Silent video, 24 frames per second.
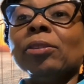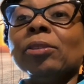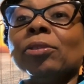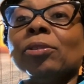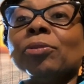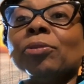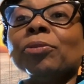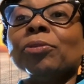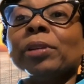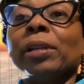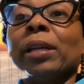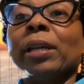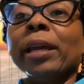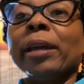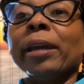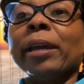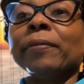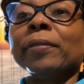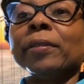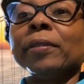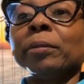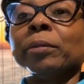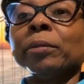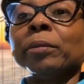You're going to have
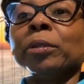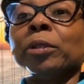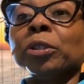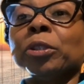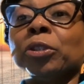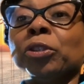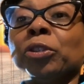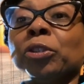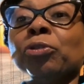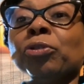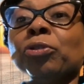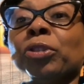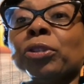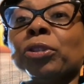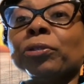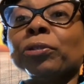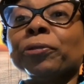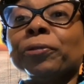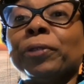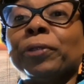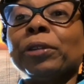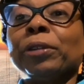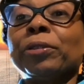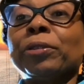to use your
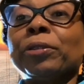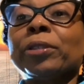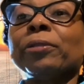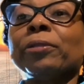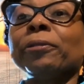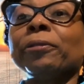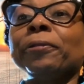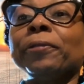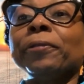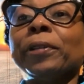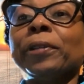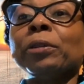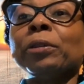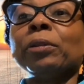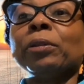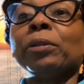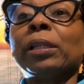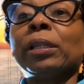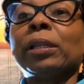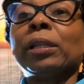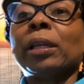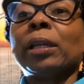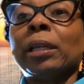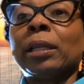finger to feel
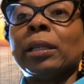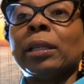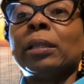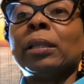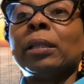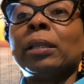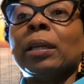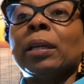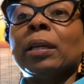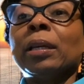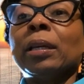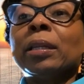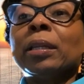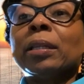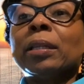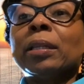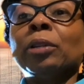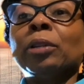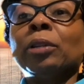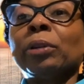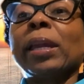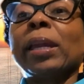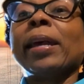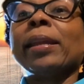it and
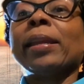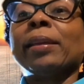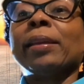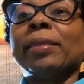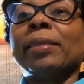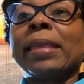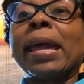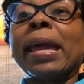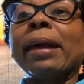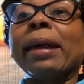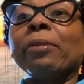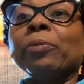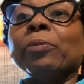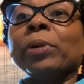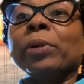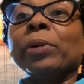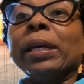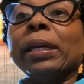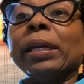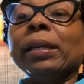look at it that way.